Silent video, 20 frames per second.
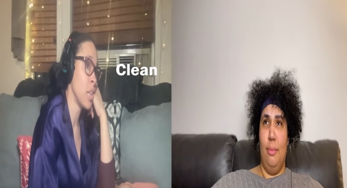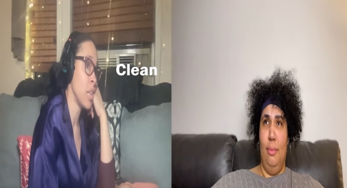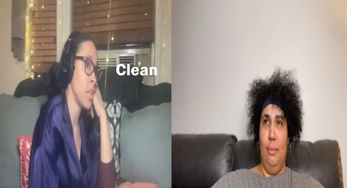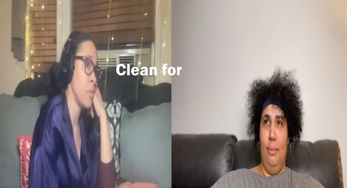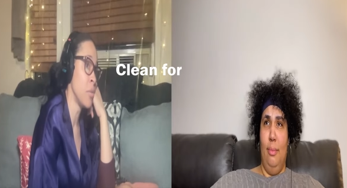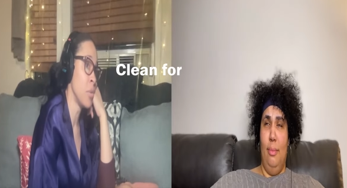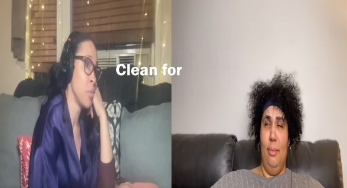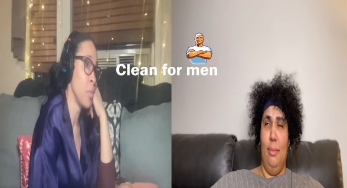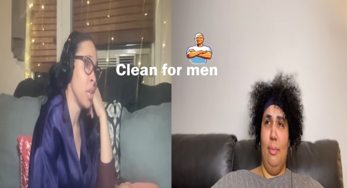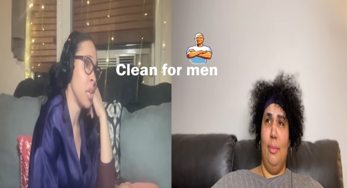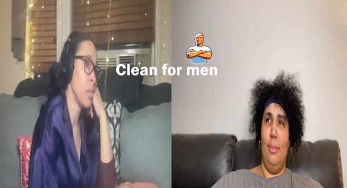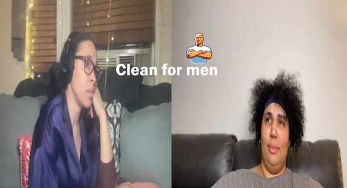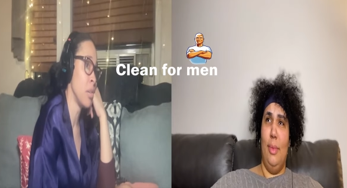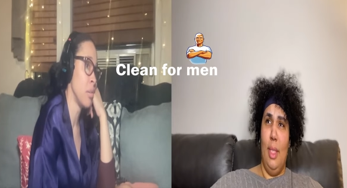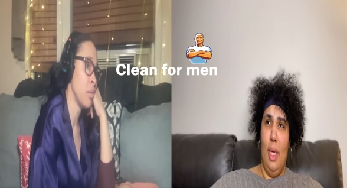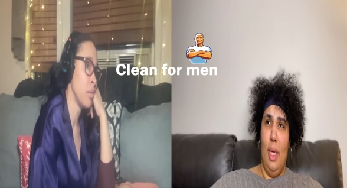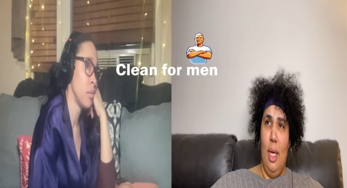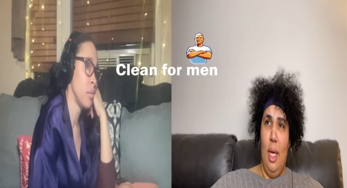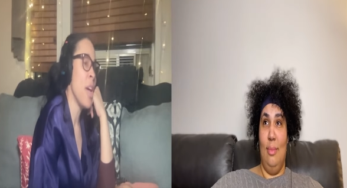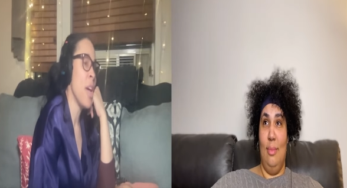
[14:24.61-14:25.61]
Speaker 1: Clean for
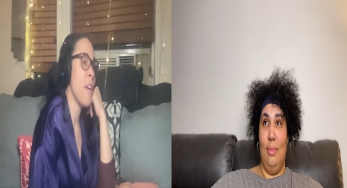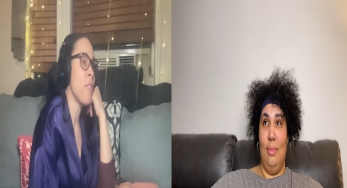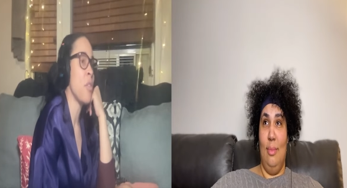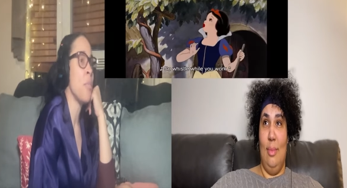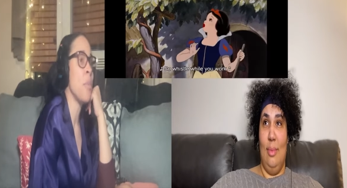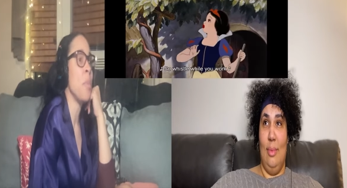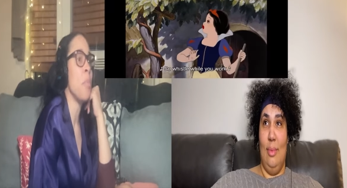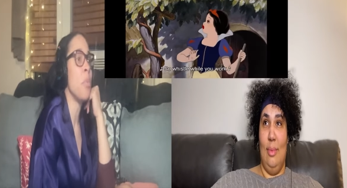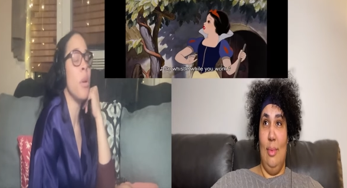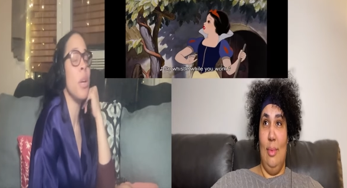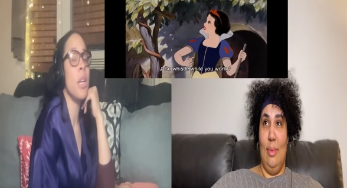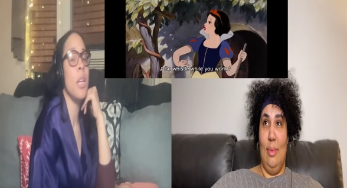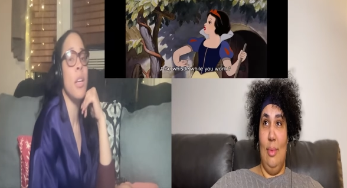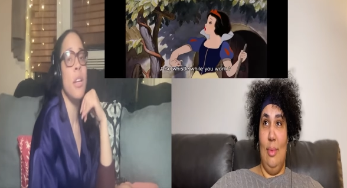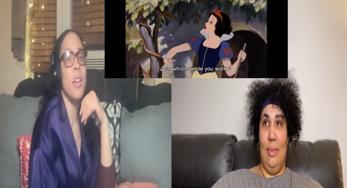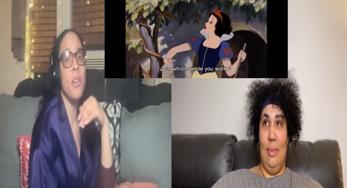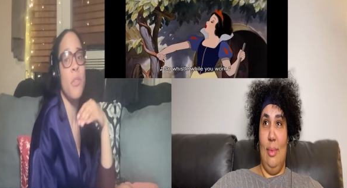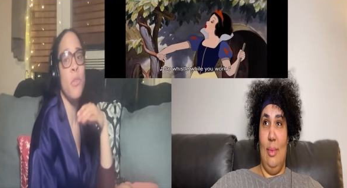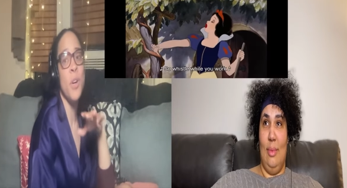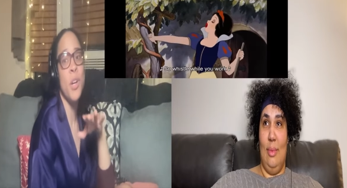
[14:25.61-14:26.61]
men. You have to be pretty
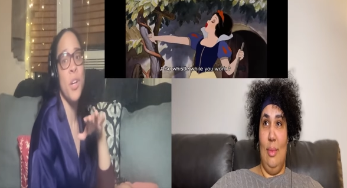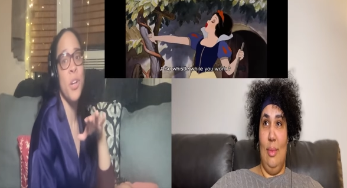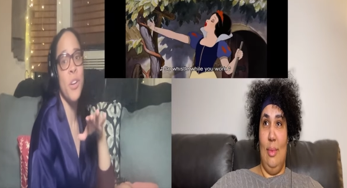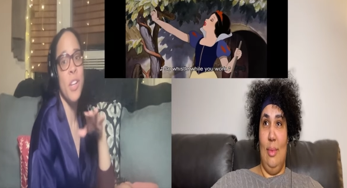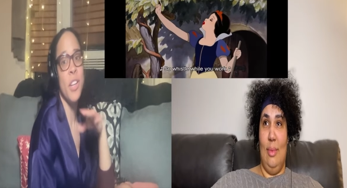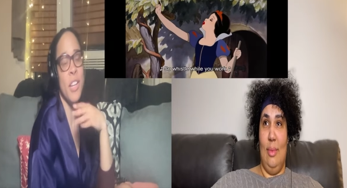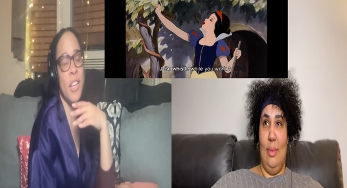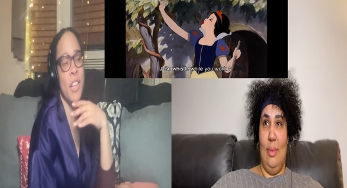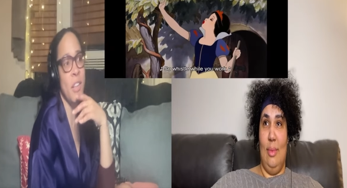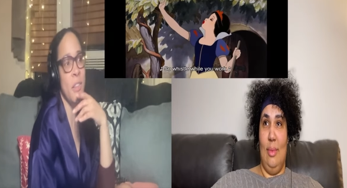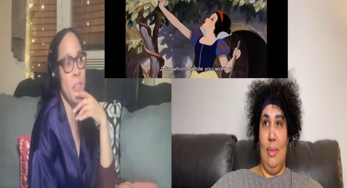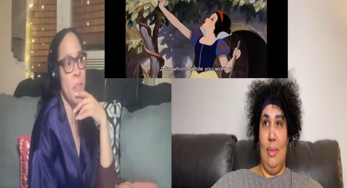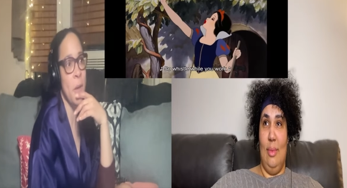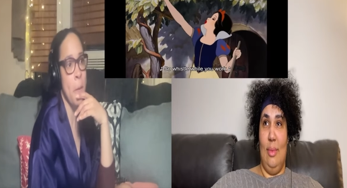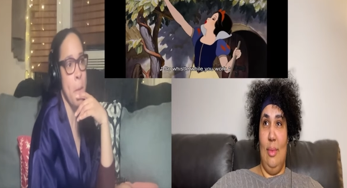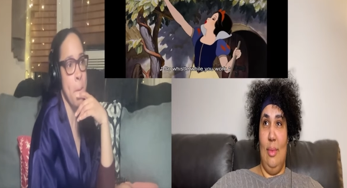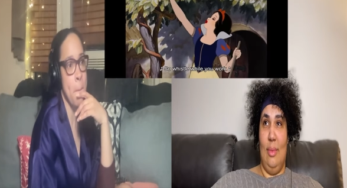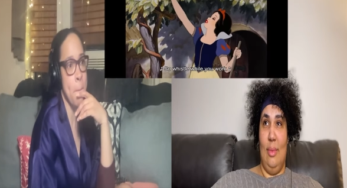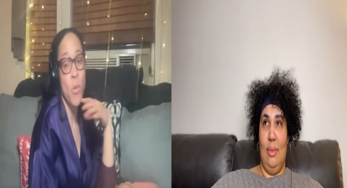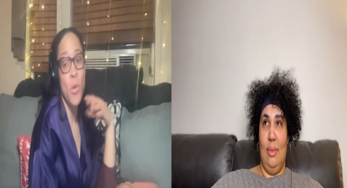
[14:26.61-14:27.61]
enough while you're cleaning
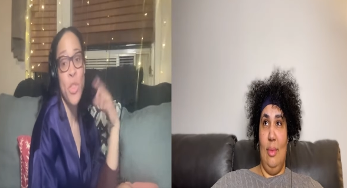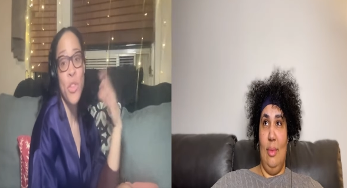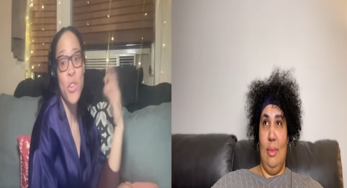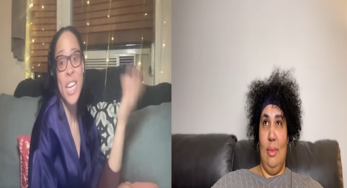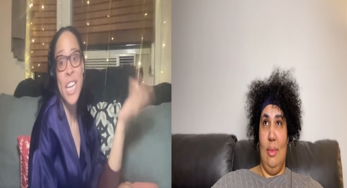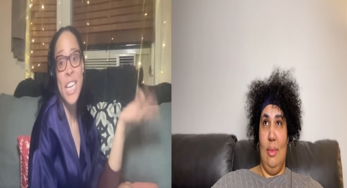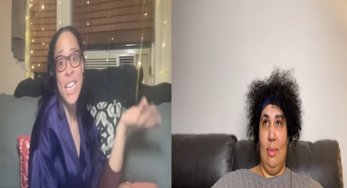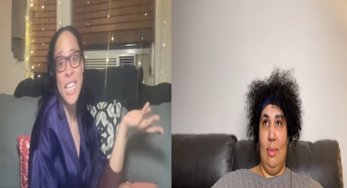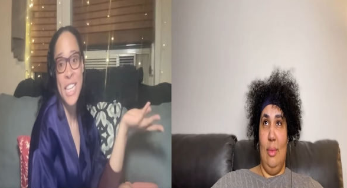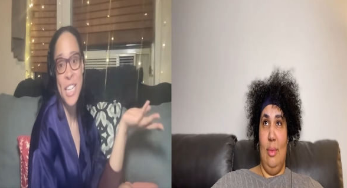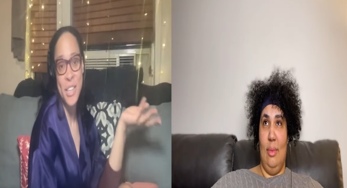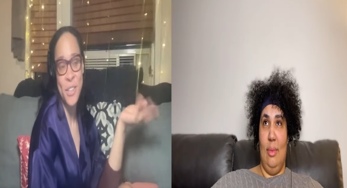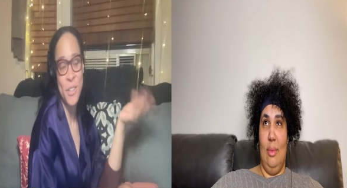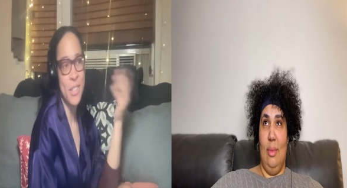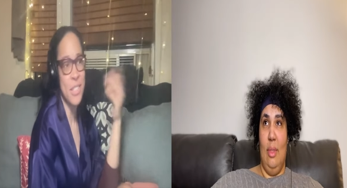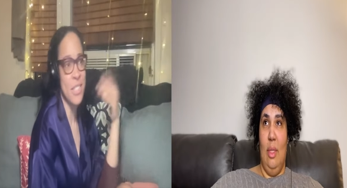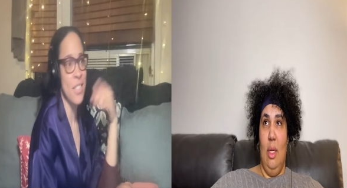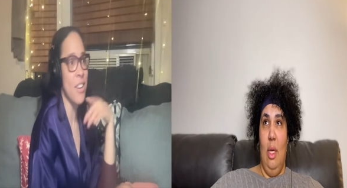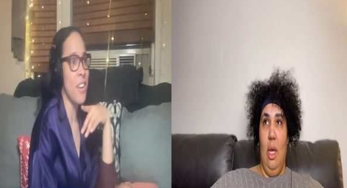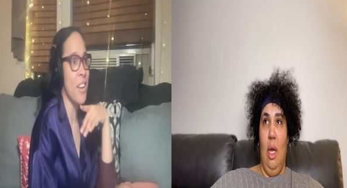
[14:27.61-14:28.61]
though, with your kitten
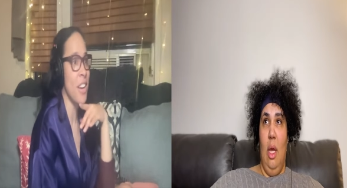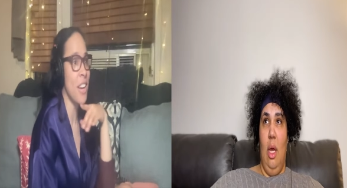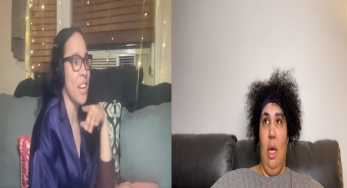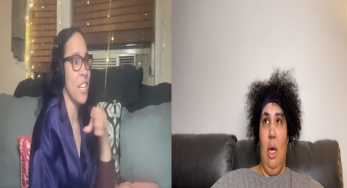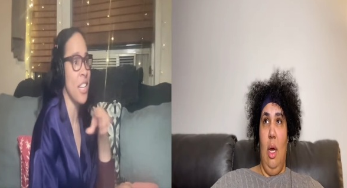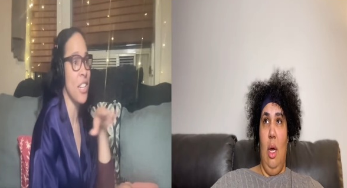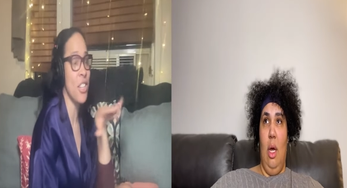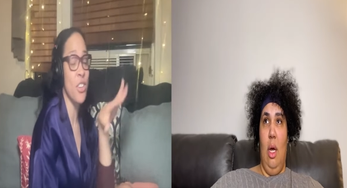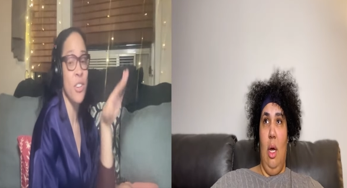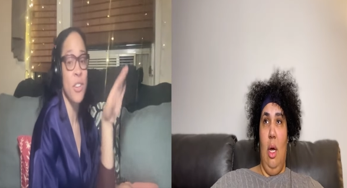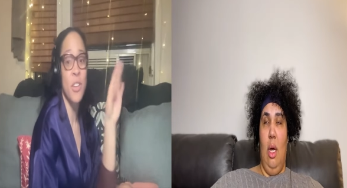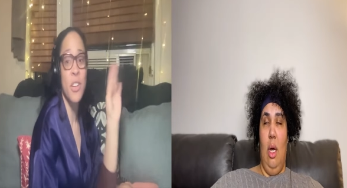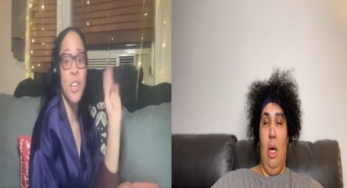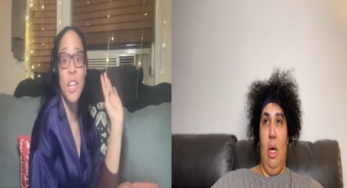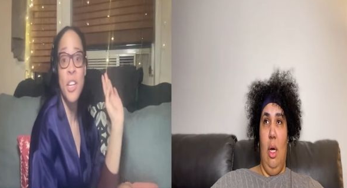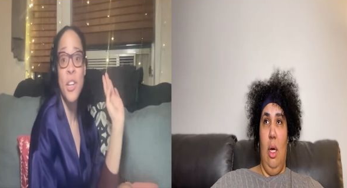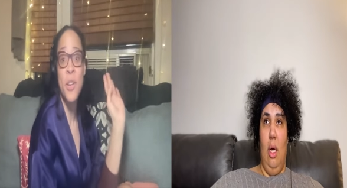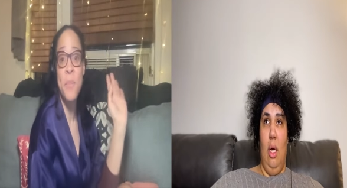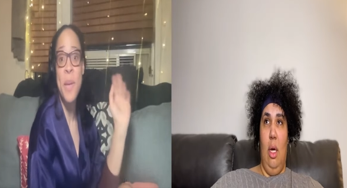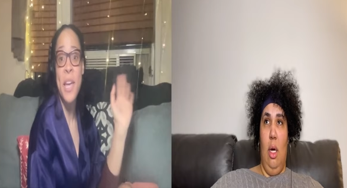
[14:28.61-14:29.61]
heels on and your
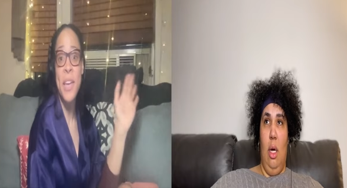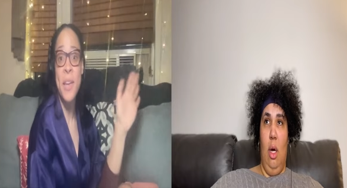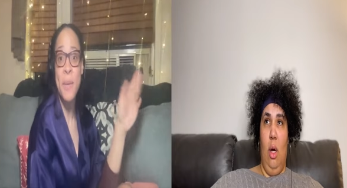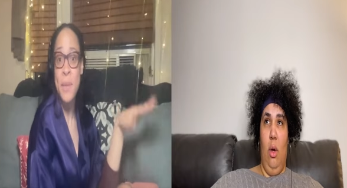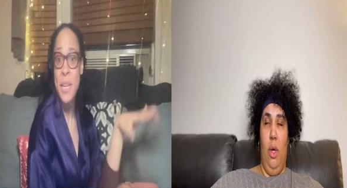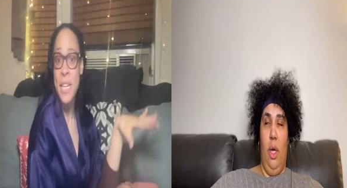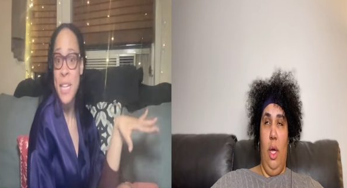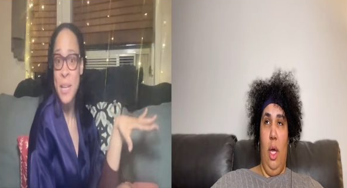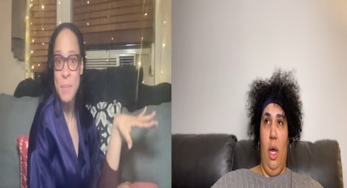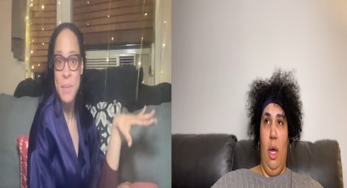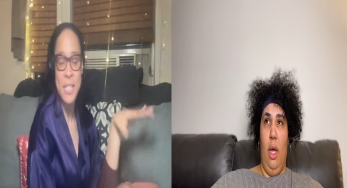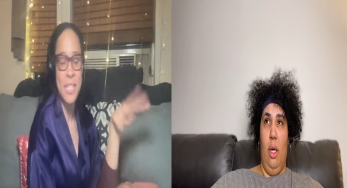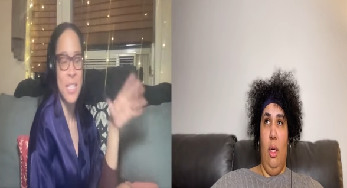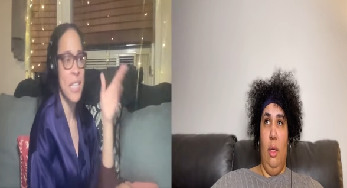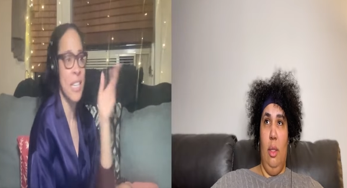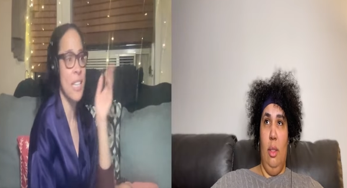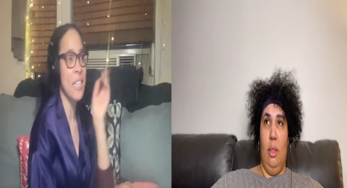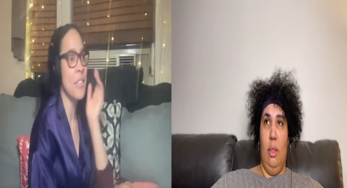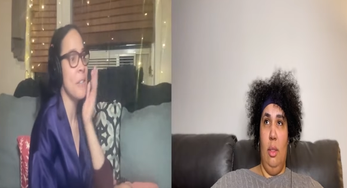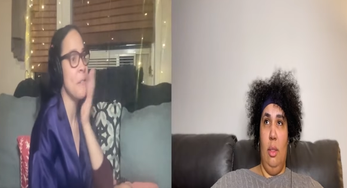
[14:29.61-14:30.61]
and your makeup and lipstick.